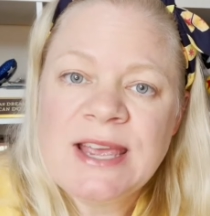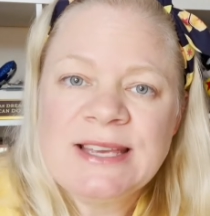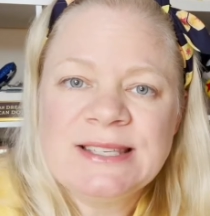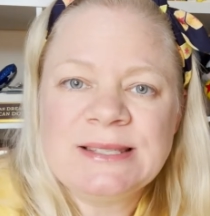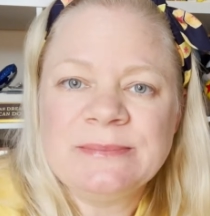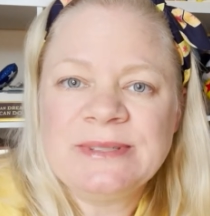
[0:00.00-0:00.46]

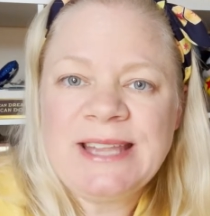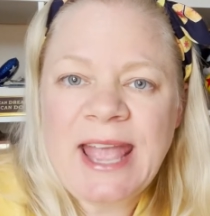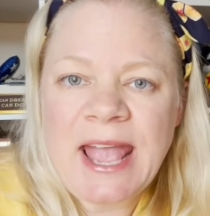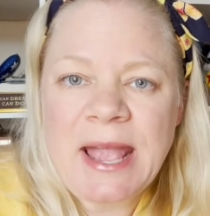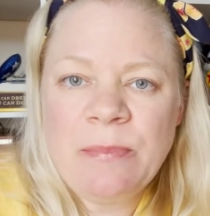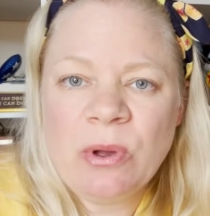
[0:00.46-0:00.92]
some
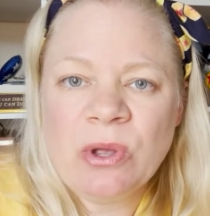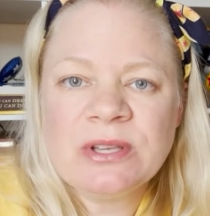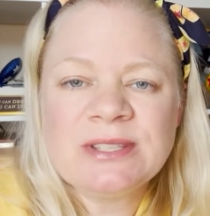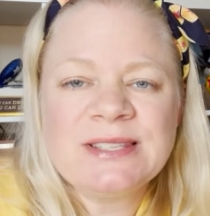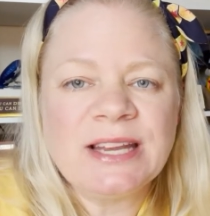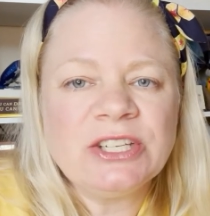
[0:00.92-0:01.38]

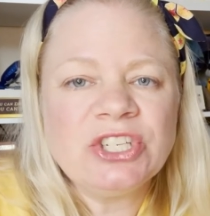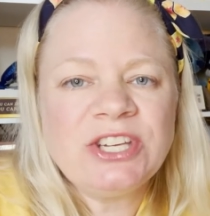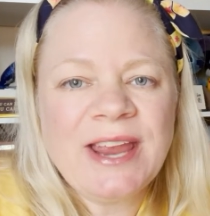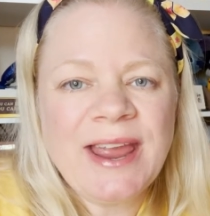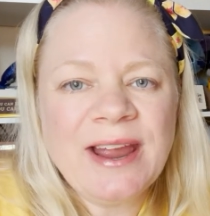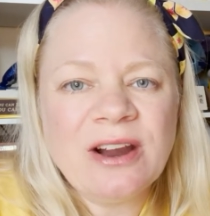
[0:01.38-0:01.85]
tables and
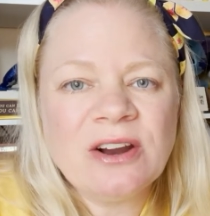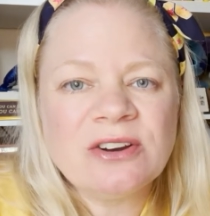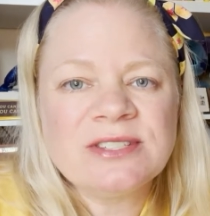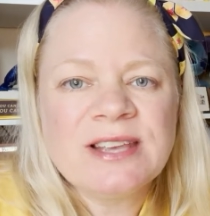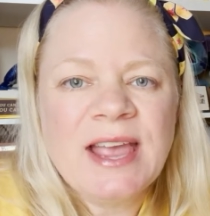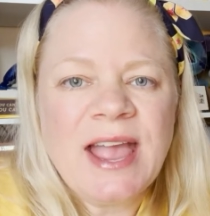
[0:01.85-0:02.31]

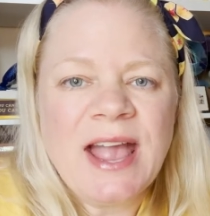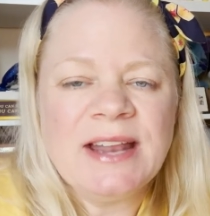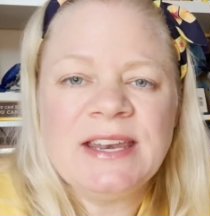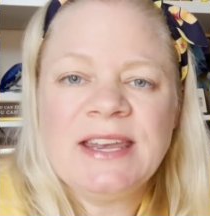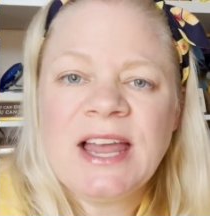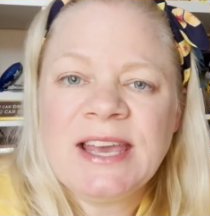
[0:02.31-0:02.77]
chairs
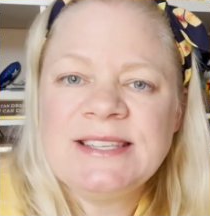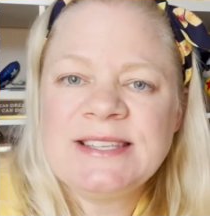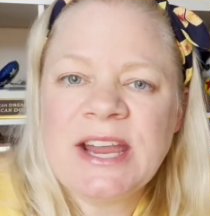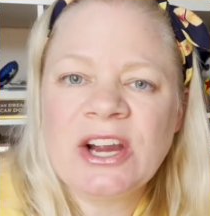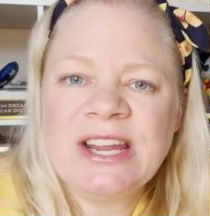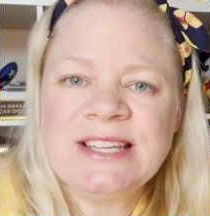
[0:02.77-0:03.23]
and a nice
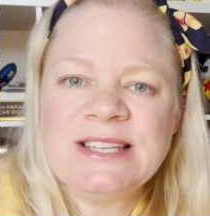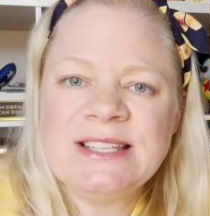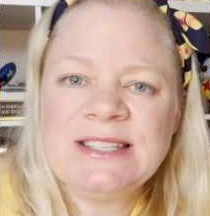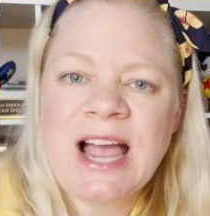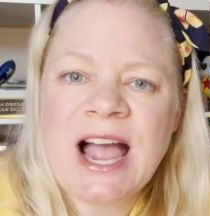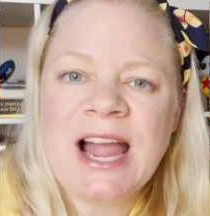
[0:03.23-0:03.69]
area to
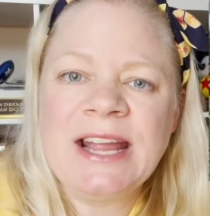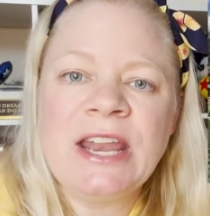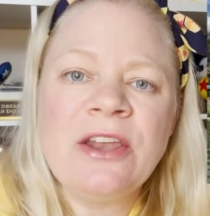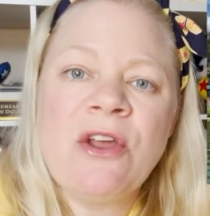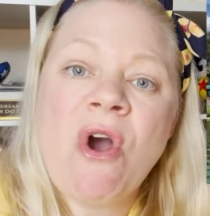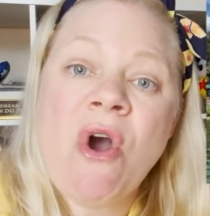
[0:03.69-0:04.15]
dine
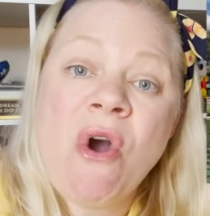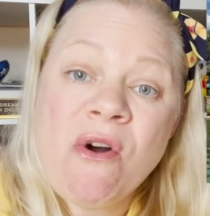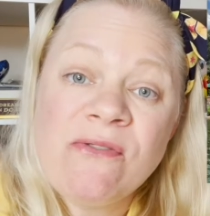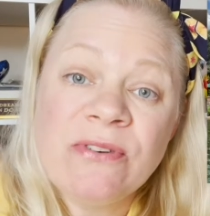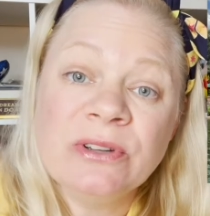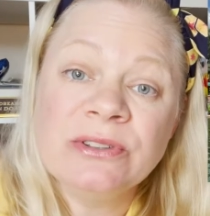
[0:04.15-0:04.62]
and
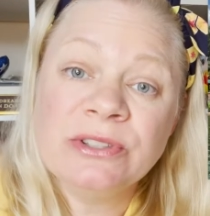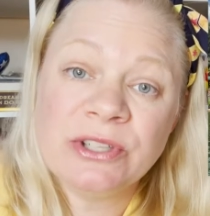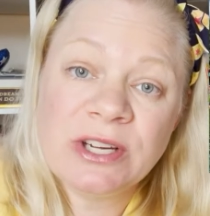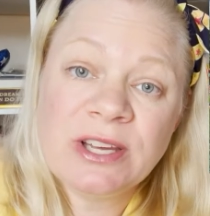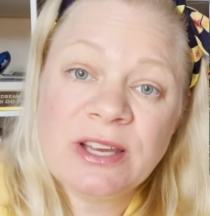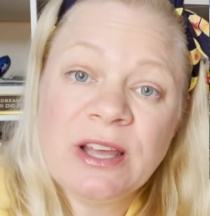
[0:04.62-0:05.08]

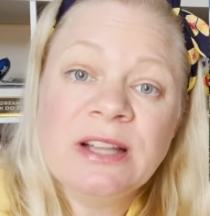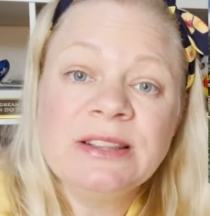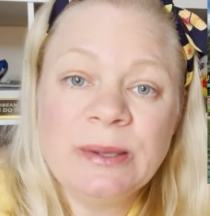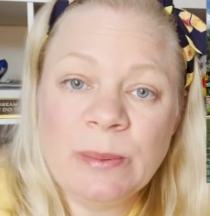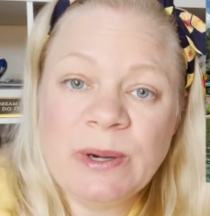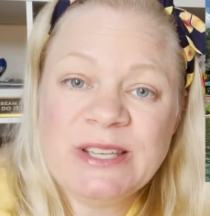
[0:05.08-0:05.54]
overlook
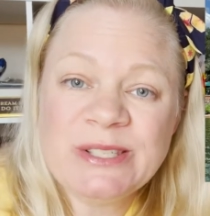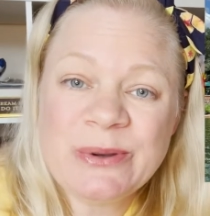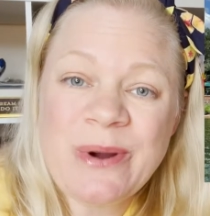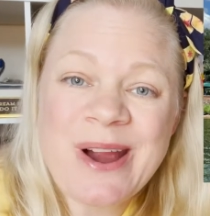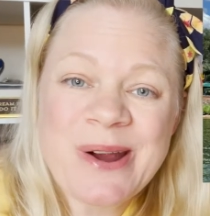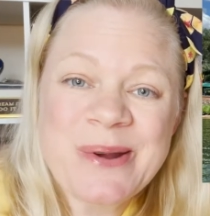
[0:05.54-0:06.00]
Liberty
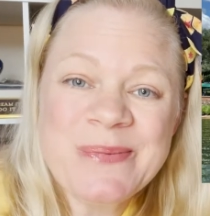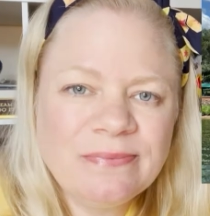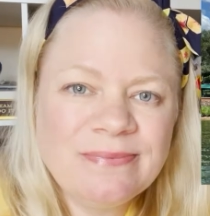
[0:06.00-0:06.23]
Square.